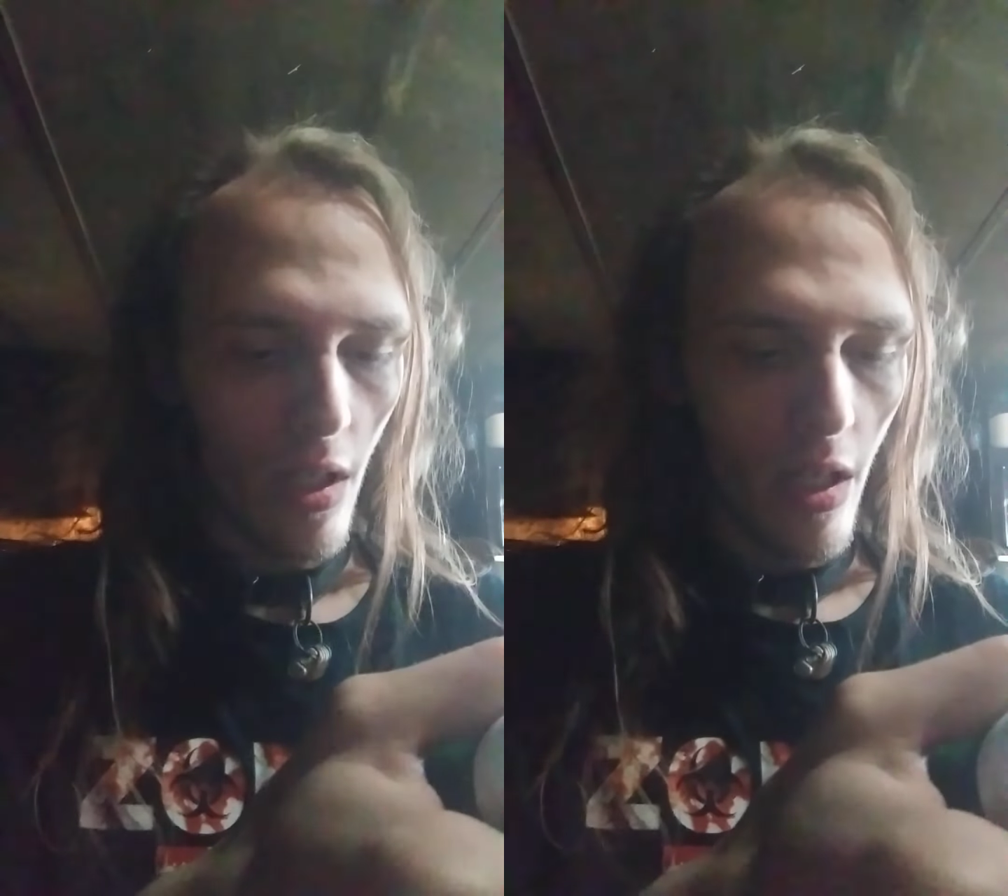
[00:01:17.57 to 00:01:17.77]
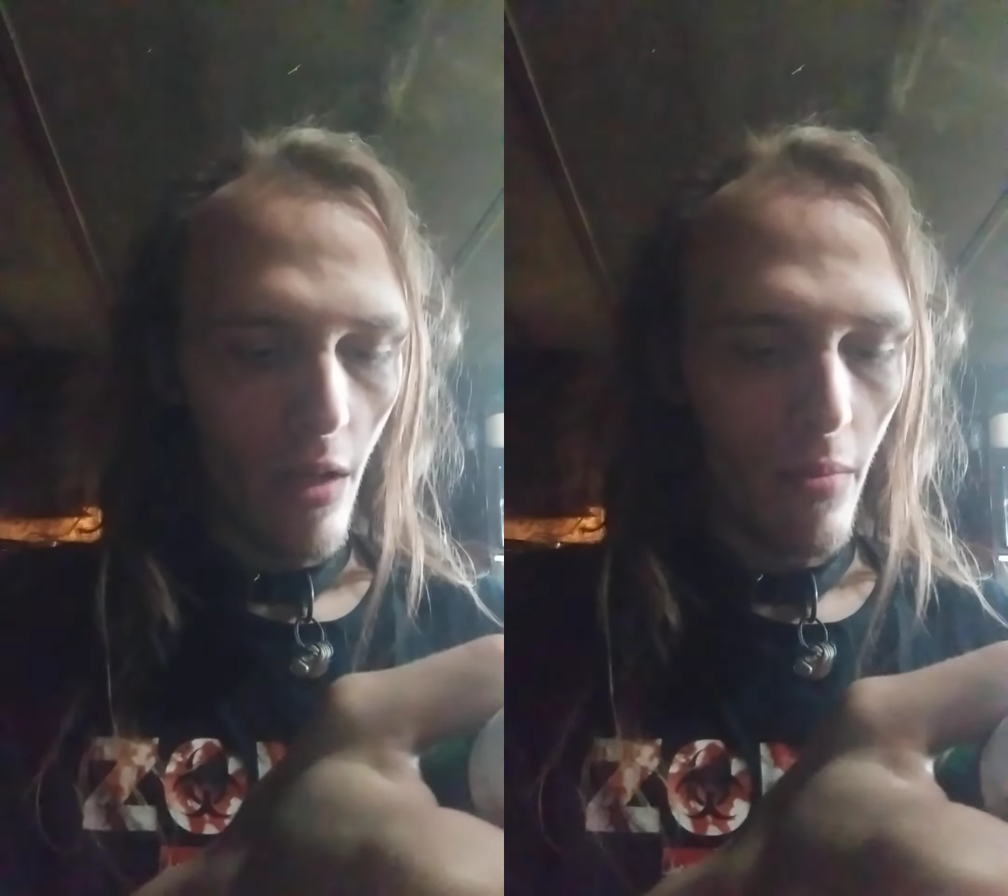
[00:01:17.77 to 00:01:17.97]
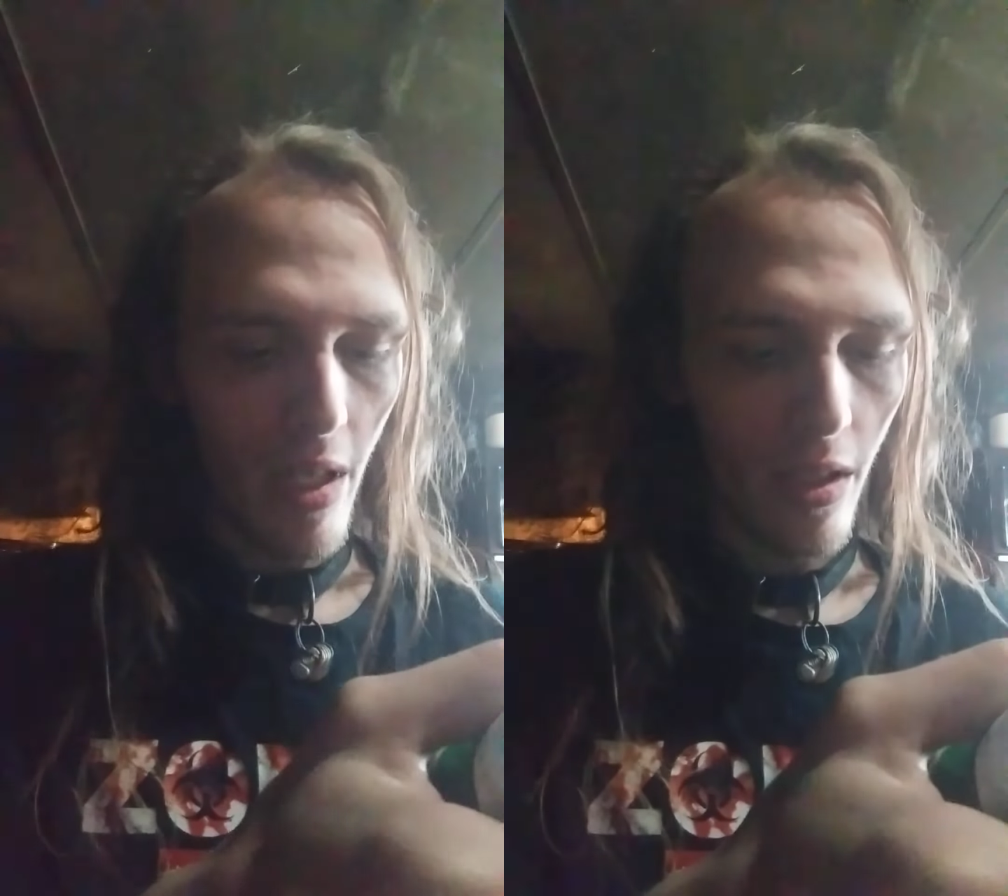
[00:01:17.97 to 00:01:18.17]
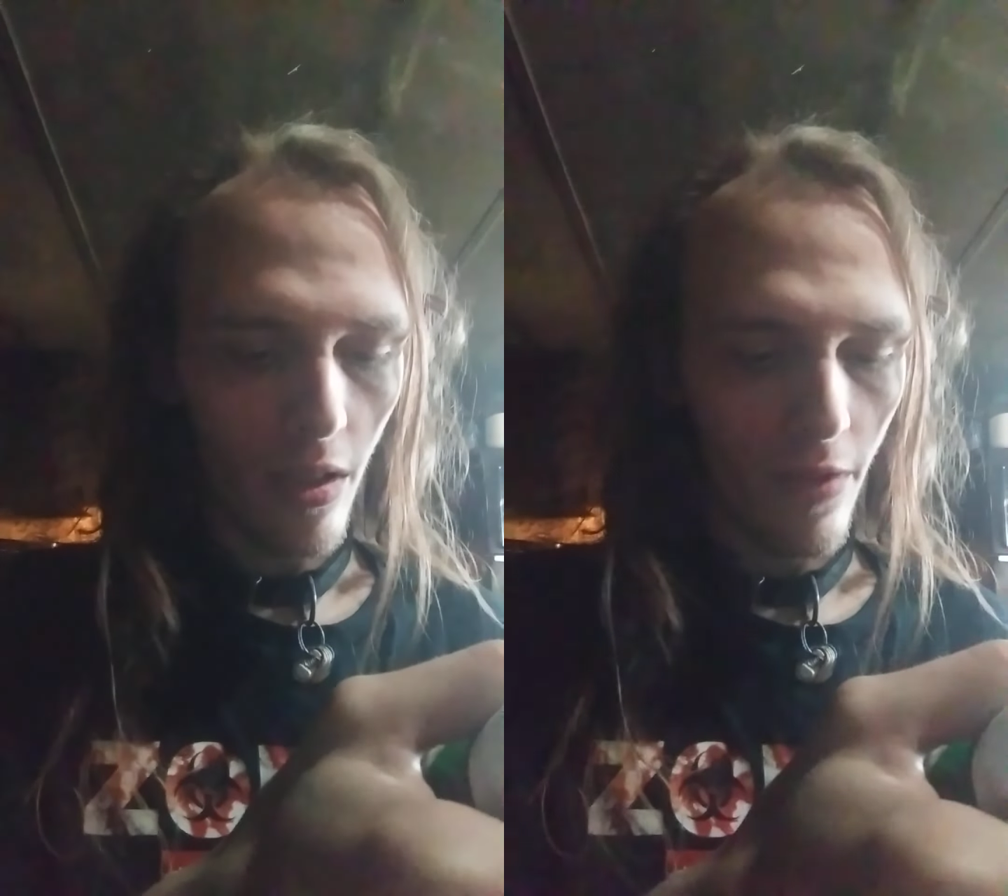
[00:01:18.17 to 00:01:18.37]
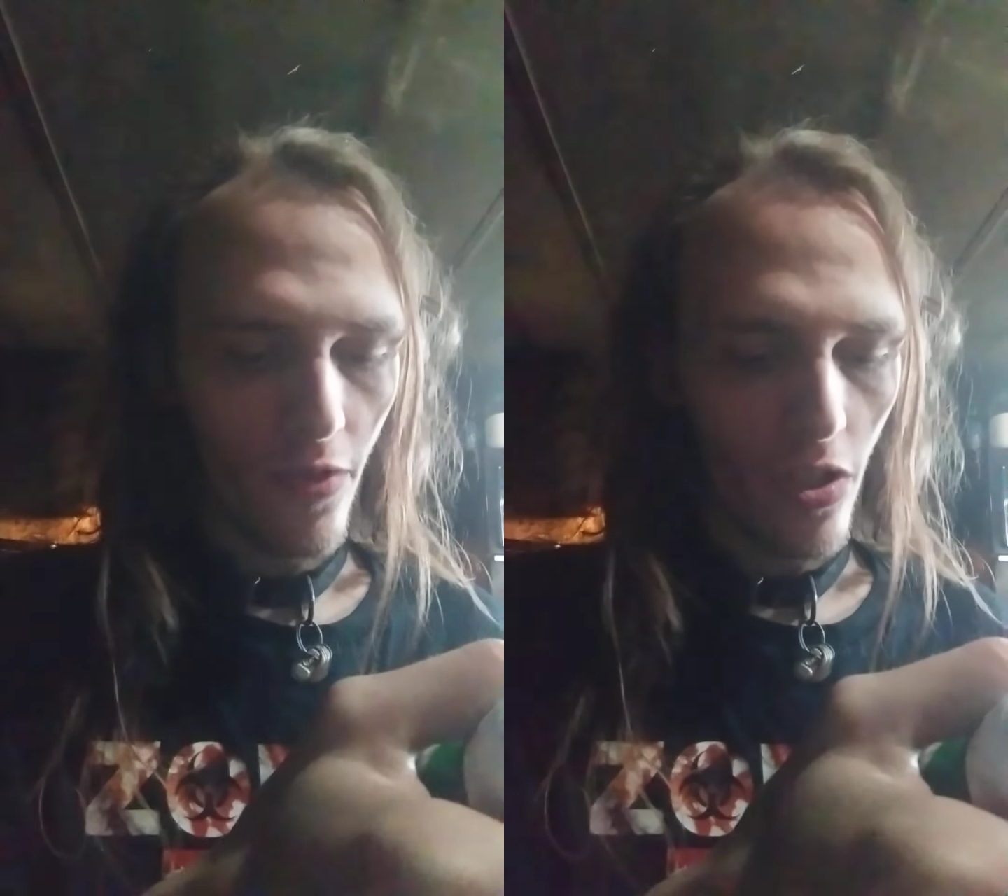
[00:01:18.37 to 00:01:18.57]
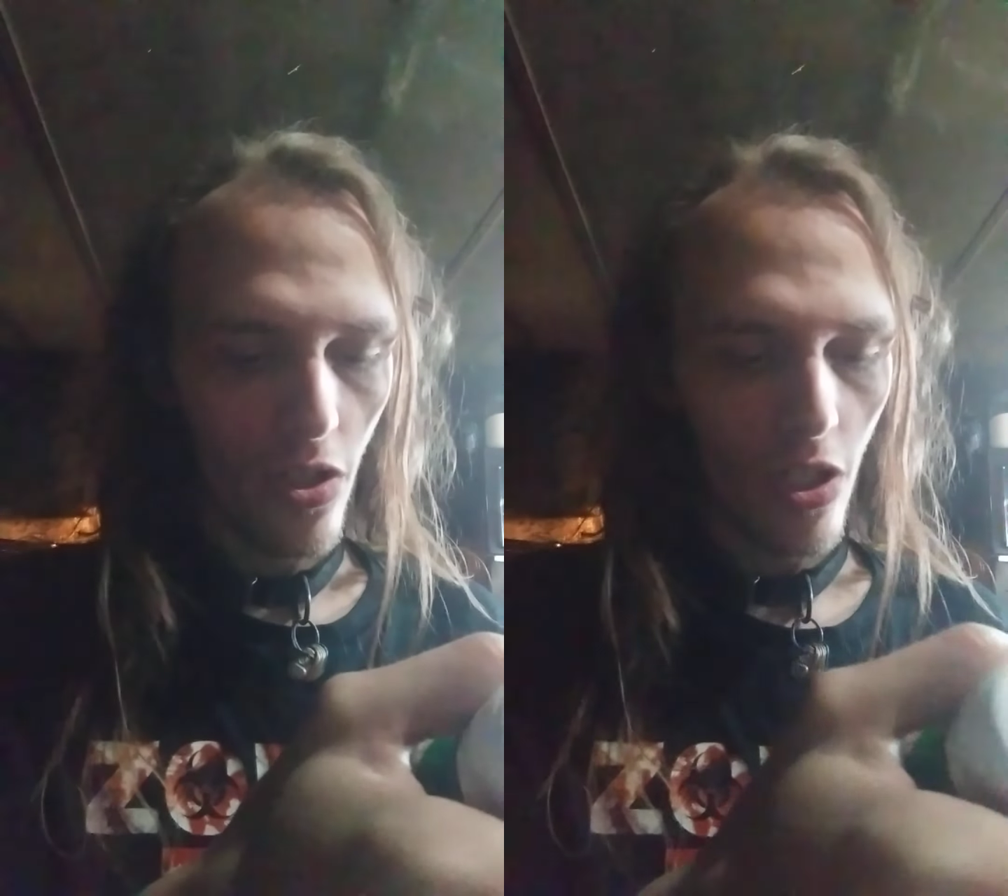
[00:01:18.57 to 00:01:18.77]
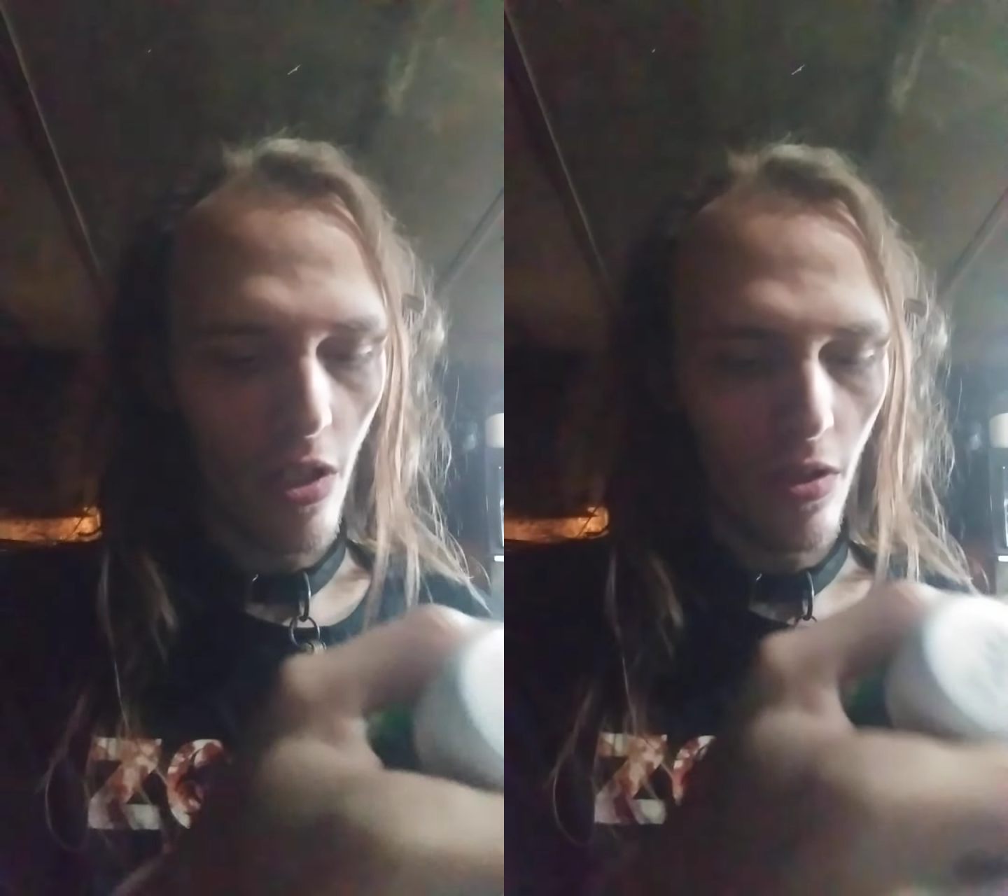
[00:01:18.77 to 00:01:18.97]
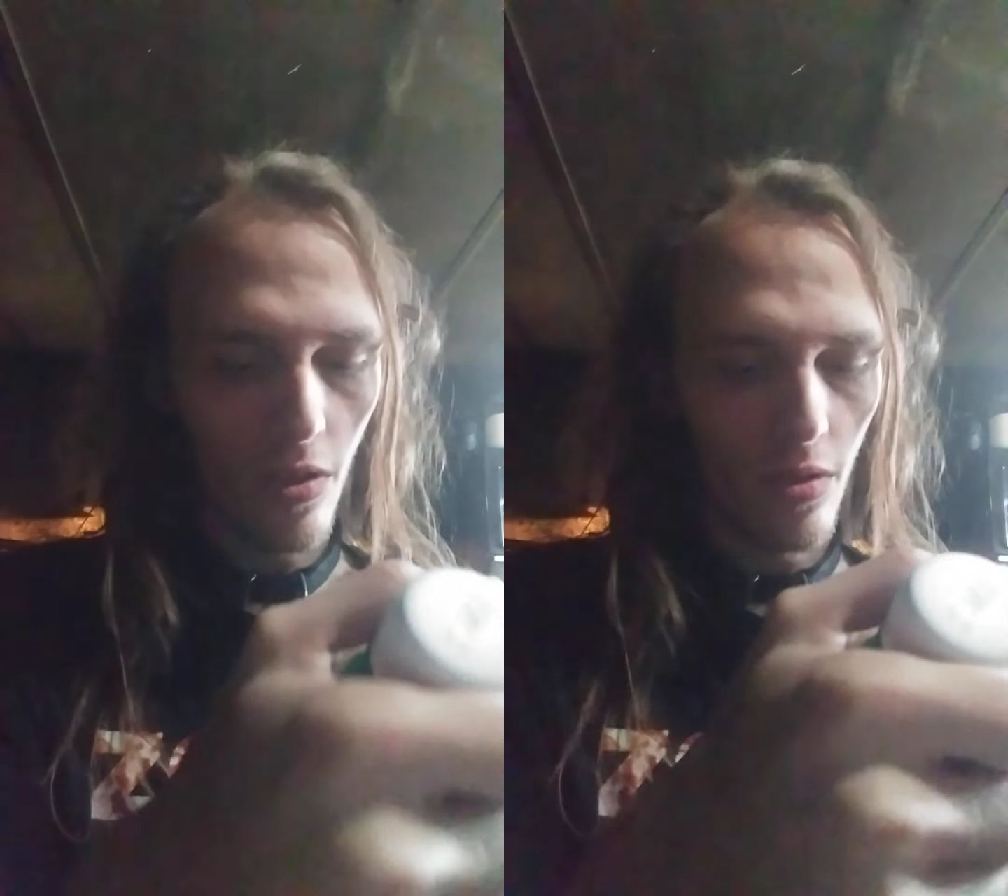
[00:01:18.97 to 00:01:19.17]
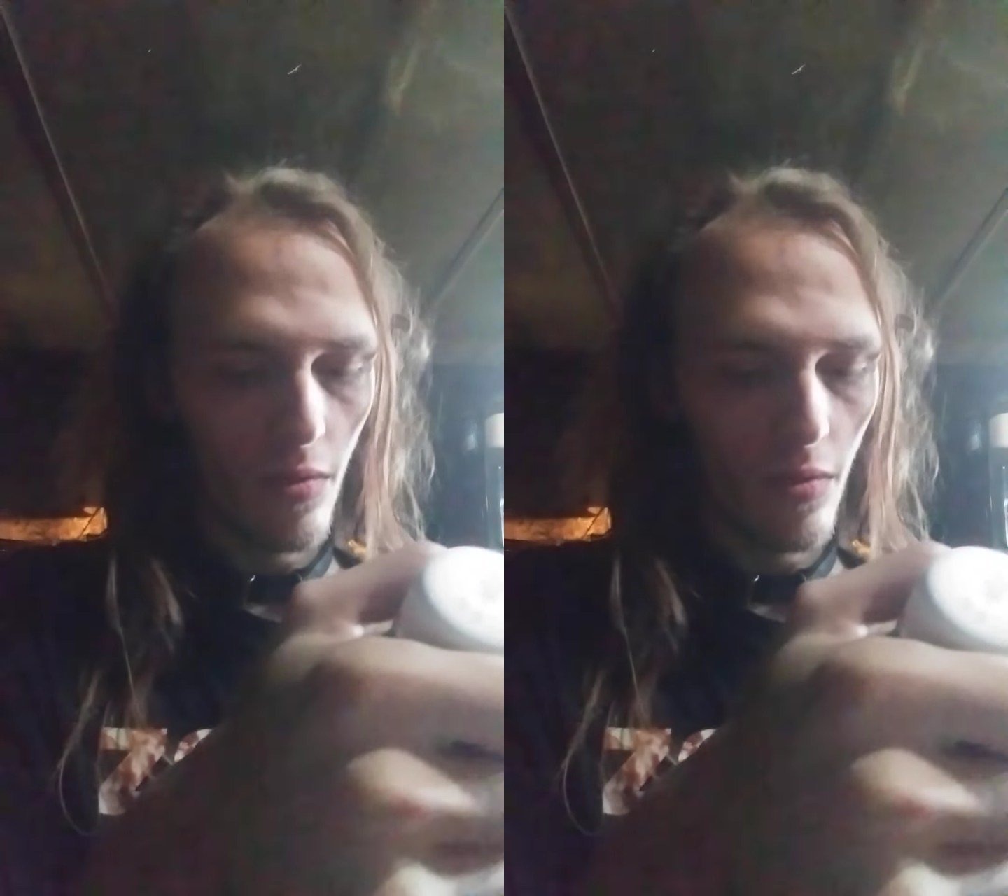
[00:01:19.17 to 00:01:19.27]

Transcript: And best served chilled,